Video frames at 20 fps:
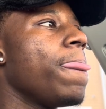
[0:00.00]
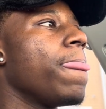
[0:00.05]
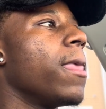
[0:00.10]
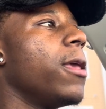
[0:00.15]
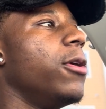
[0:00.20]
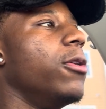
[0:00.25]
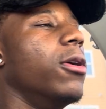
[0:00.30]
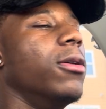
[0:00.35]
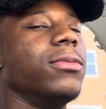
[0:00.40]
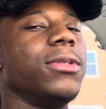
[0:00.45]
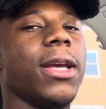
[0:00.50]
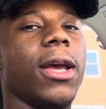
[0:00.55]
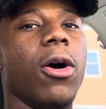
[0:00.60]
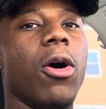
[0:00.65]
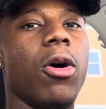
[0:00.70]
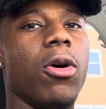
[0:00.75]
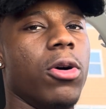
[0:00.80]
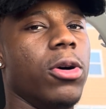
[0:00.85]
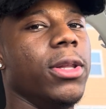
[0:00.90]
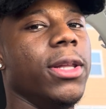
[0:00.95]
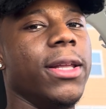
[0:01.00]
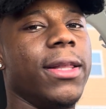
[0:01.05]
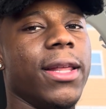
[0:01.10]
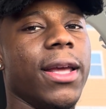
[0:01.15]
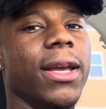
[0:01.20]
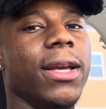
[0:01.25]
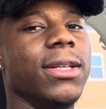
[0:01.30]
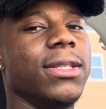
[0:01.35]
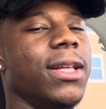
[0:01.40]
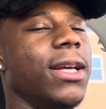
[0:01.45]
you know what I'm saying, on only
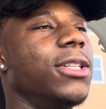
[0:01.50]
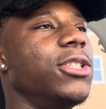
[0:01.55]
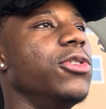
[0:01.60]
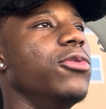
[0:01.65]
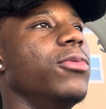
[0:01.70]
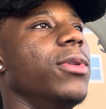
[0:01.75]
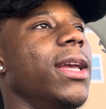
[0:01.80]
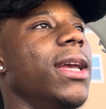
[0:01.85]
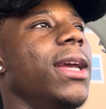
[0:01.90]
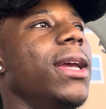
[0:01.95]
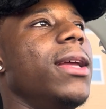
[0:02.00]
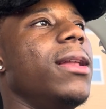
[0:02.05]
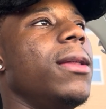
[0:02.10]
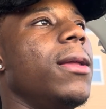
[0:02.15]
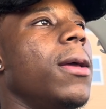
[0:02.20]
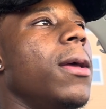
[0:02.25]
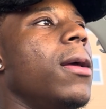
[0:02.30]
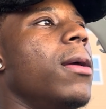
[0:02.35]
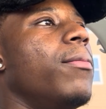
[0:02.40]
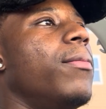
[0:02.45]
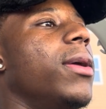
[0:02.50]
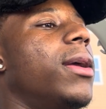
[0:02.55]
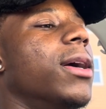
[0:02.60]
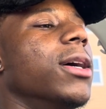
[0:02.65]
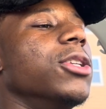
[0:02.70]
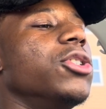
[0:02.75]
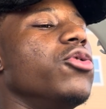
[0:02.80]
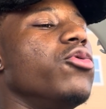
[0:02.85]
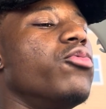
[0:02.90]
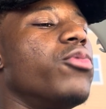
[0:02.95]
things that you need,
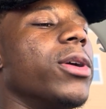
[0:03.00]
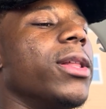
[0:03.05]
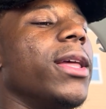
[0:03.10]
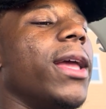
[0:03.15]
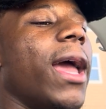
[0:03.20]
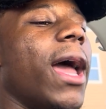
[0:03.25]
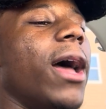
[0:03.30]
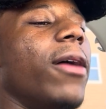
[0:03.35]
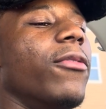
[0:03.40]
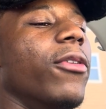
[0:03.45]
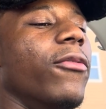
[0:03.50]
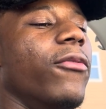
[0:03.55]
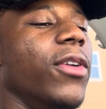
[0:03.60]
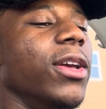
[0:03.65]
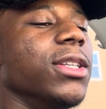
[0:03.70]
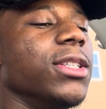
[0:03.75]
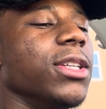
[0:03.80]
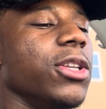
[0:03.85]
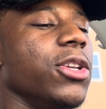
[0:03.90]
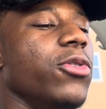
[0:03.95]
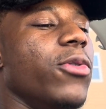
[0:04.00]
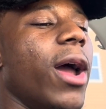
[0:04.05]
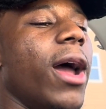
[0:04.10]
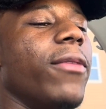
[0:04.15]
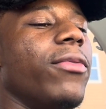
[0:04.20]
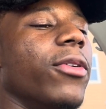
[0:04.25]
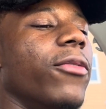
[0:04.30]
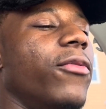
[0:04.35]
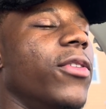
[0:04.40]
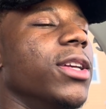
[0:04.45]
because you really have a vision. You
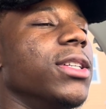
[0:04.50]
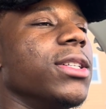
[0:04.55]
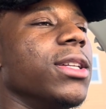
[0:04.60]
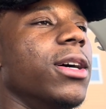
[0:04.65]
have the vision